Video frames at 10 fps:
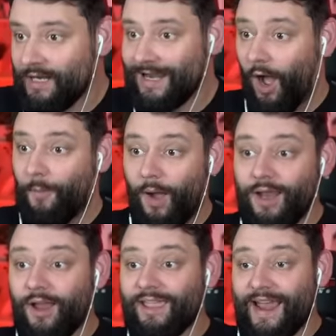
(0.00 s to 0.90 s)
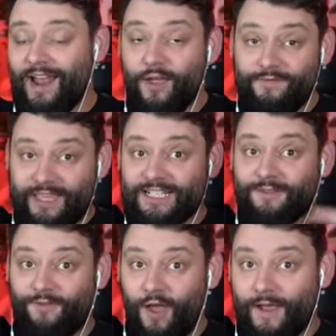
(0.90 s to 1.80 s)
Now, I might not get it on this
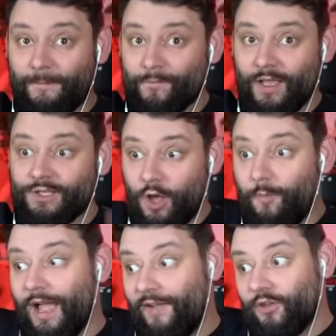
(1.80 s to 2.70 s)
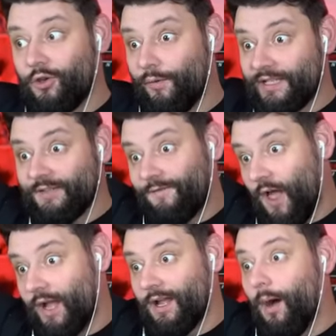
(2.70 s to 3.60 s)
flight, so I might have to do this
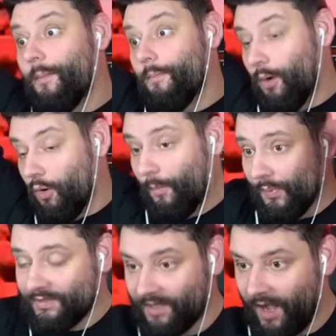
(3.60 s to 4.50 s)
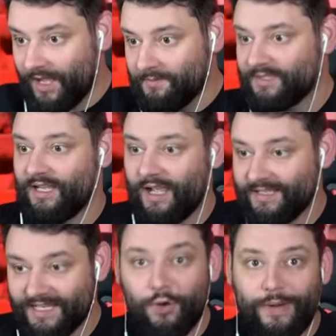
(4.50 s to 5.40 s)
flight multiple times
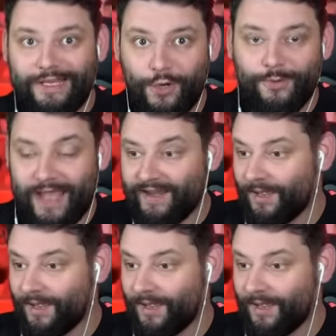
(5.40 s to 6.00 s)
until we do get